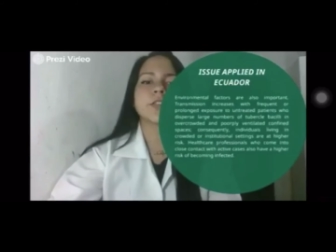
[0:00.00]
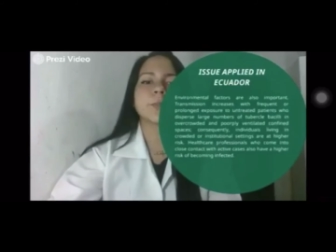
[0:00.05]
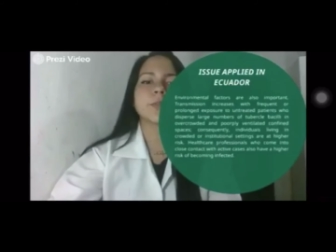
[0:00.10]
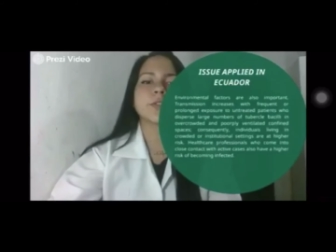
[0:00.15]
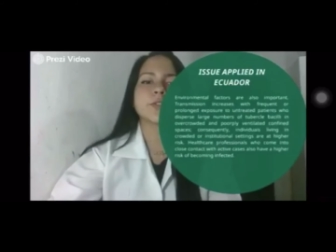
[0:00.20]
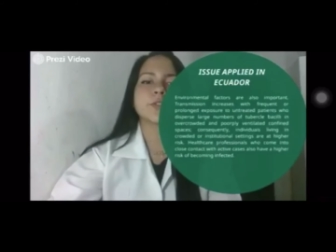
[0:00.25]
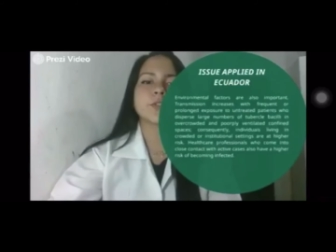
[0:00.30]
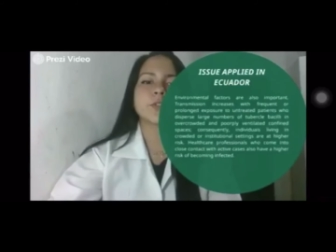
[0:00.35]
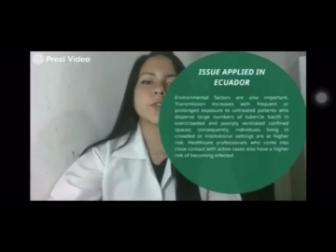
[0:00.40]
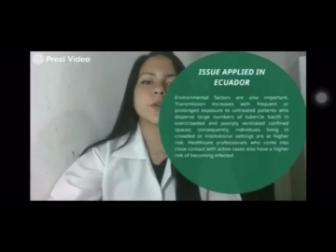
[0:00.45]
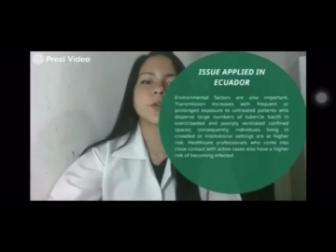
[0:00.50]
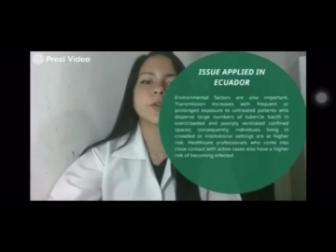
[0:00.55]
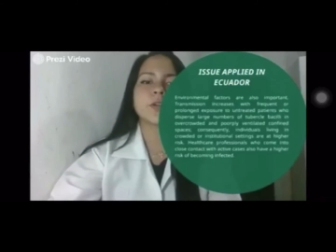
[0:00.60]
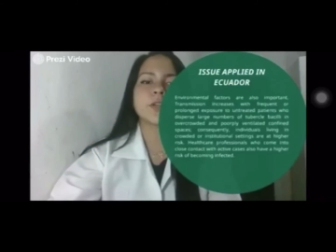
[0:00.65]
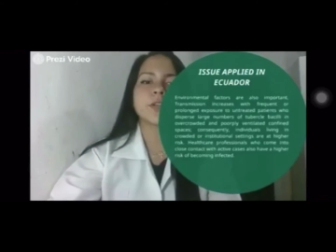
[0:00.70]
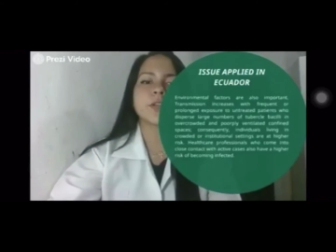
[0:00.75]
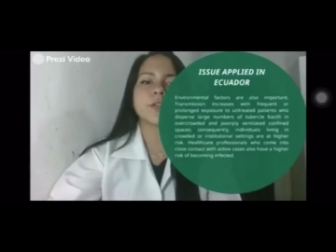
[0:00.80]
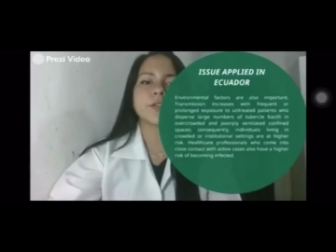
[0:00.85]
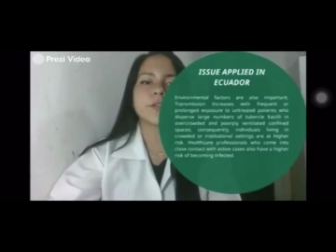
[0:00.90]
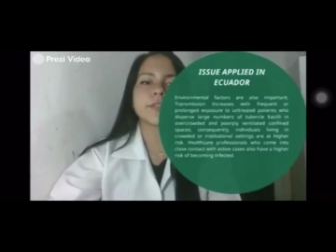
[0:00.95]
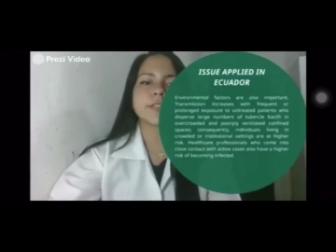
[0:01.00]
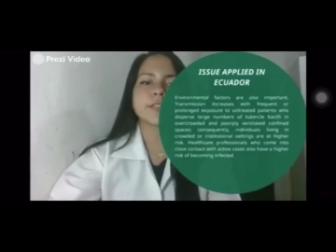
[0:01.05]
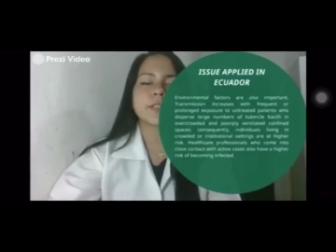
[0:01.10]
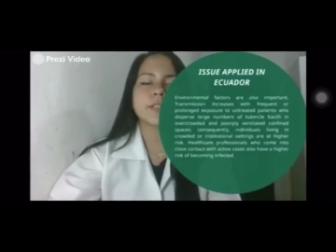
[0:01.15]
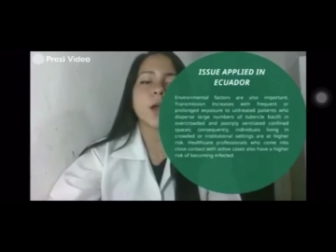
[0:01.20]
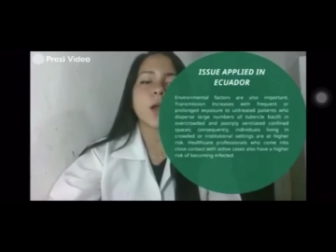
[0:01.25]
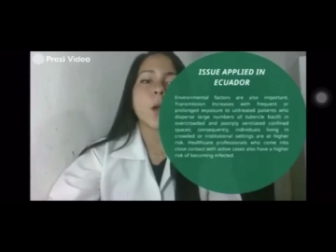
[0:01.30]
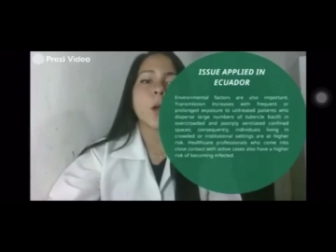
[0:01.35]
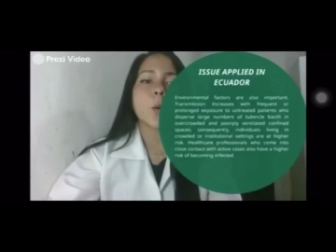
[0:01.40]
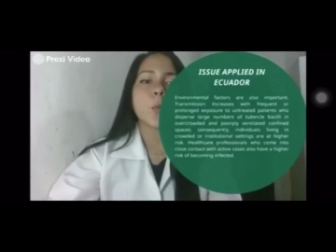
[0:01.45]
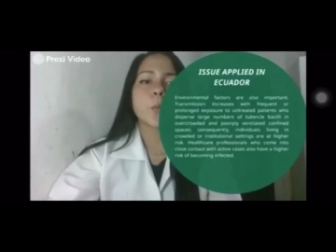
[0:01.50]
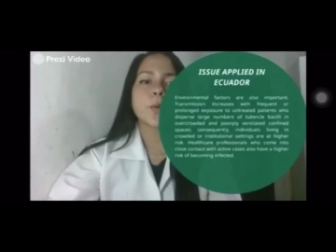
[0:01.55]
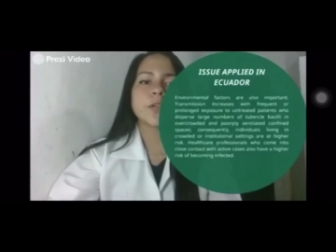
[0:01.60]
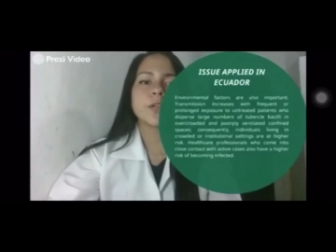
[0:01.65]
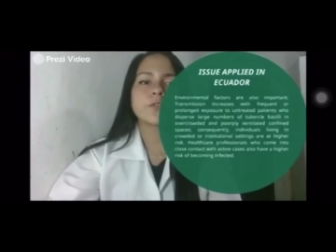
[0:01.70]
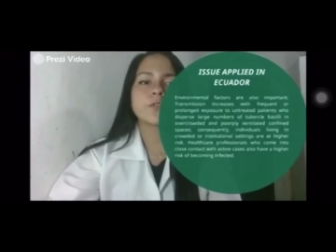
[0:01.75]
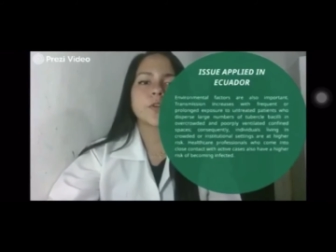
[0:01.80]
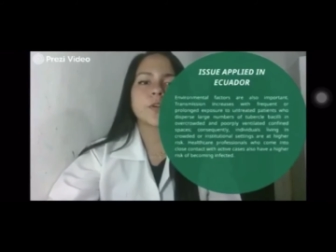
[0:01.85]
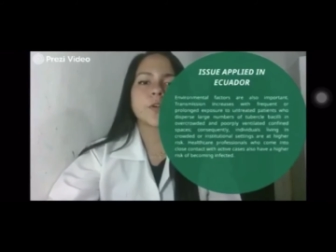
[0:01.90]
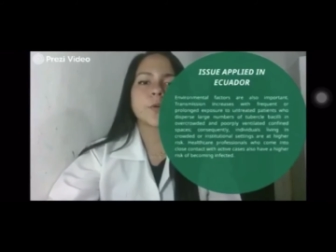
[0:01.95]
Transmission increase
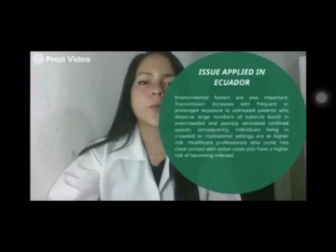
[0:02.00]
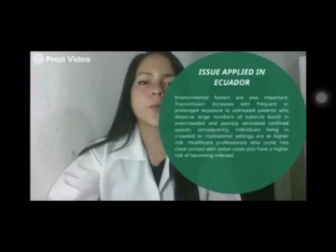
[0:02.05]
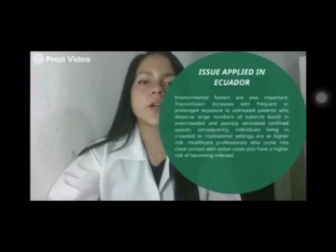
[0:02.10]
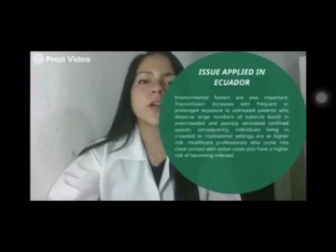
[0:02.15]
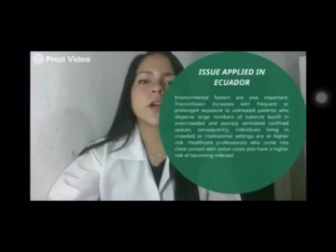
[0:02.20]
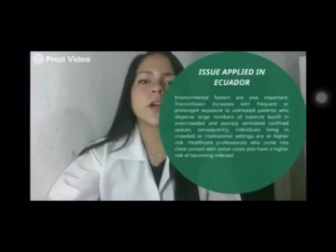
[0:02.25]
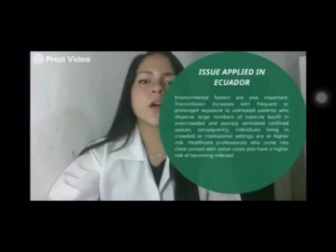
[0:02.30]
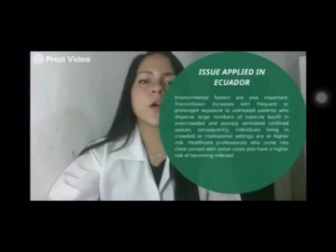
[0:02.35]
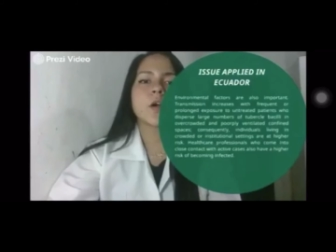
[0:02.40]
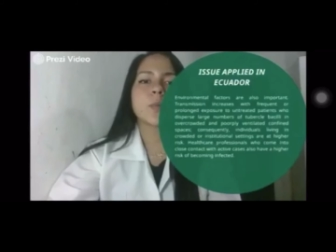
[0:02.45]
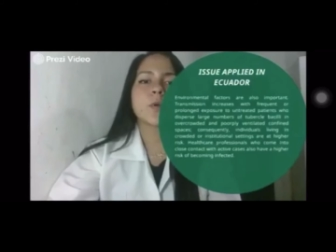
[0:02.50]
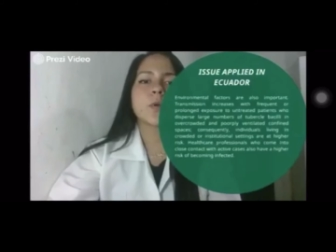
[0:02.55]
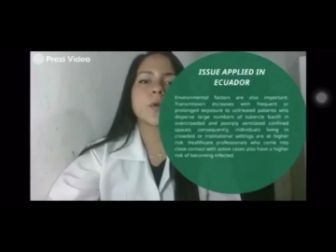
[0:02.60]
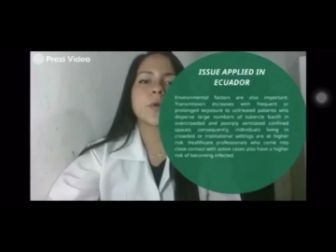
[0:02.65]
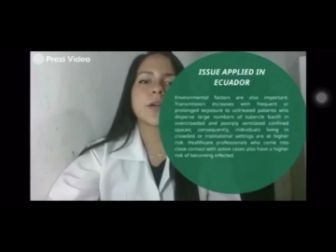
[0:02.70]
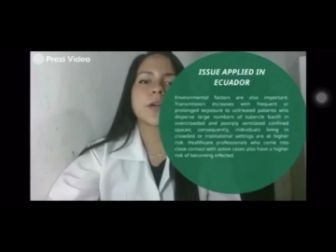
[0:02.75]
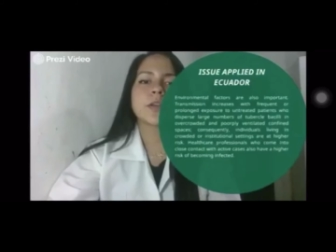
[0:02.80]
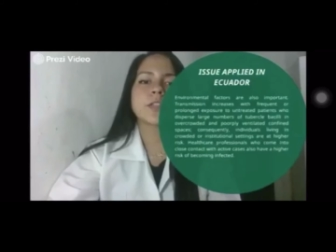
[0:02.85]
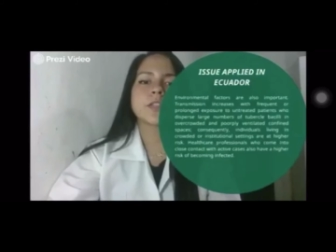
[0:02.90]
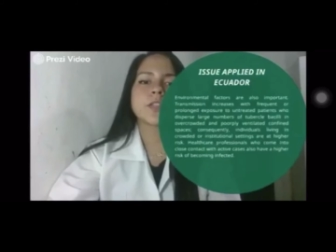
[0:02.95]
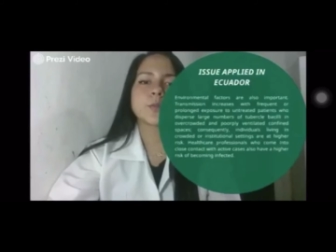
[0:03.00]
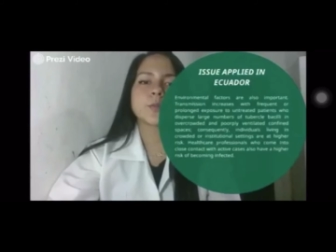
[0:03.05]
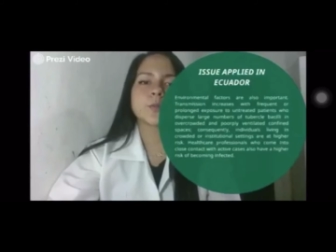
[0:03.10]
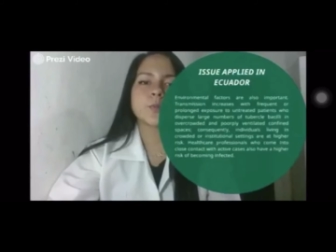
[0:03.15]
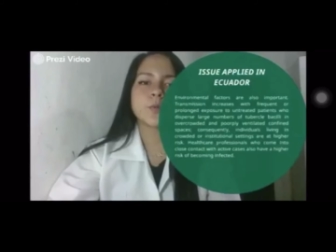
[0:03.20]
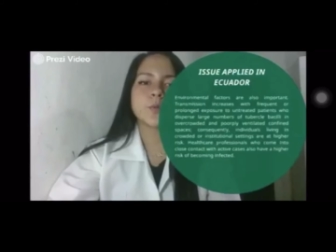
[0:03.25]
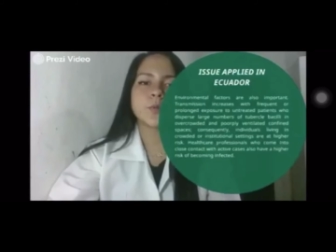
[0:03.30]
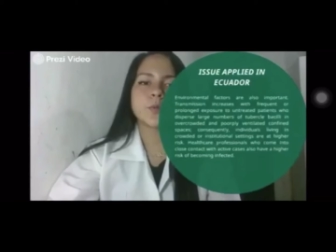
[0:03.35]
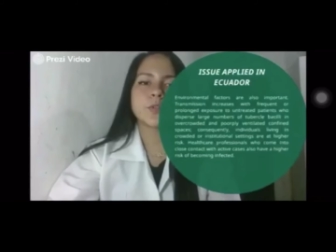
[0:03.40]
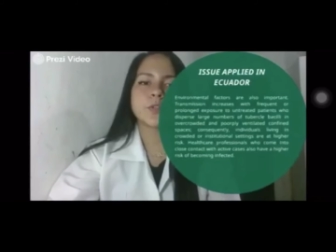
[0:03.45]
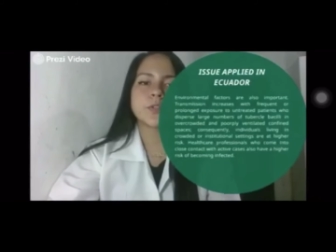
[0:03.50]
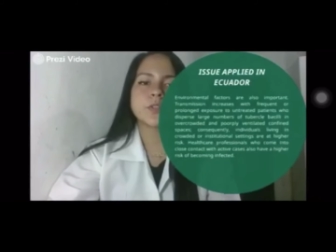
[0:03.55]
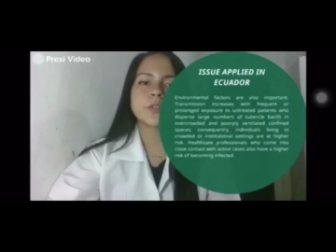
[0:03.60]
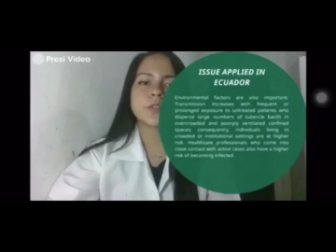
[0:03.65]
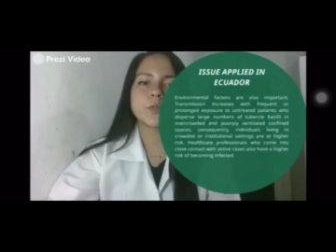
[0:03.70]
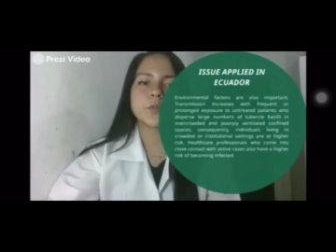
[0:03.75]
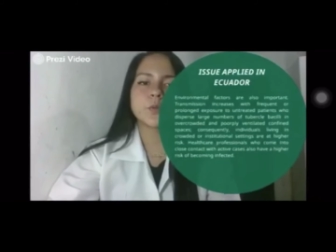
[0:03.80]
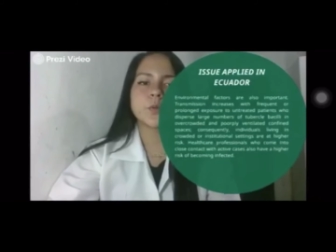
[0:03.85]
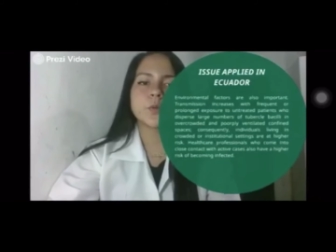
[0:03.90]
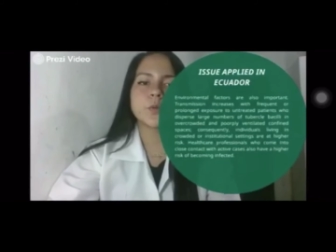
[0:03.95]
with frequent or prolonged exposure
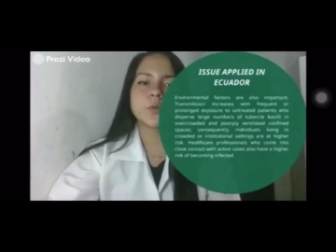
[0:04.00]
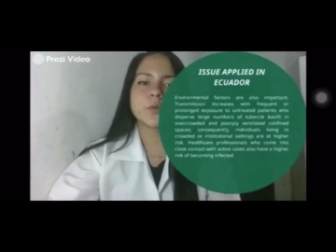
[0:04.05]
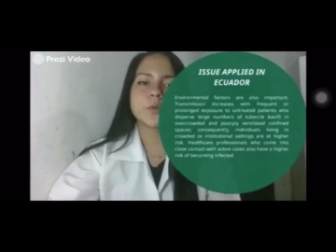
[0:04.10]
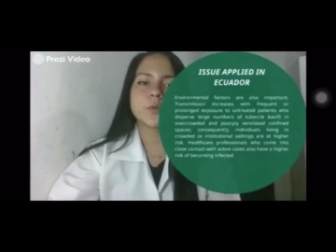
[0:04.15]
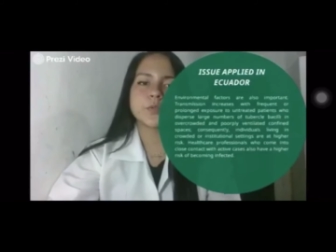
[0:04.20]
to